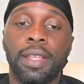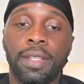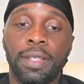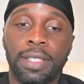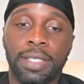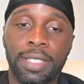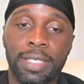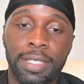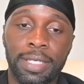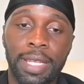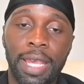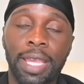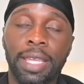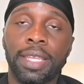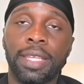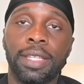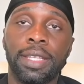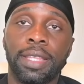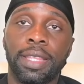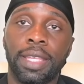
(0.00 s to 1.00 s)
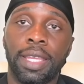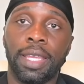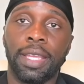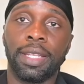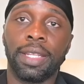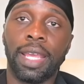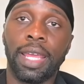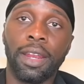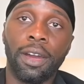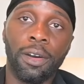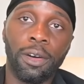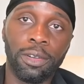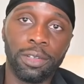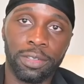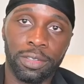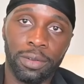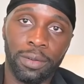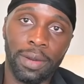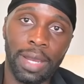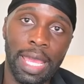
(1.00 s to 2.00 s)
The second thing that
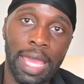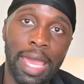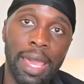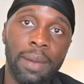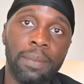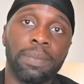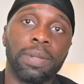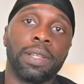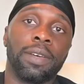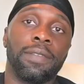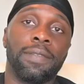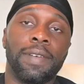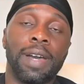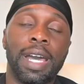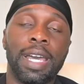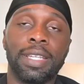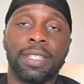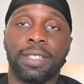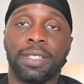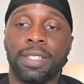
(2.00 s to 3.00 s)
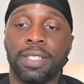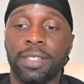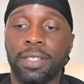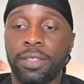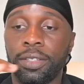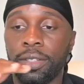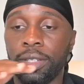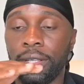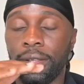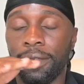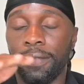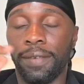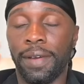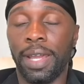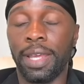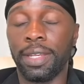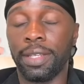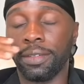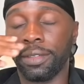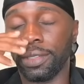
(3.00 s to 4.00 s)
also amplifies this to the
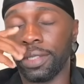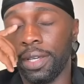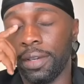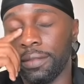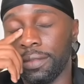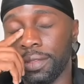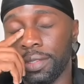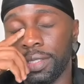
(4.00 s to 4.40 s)
final level,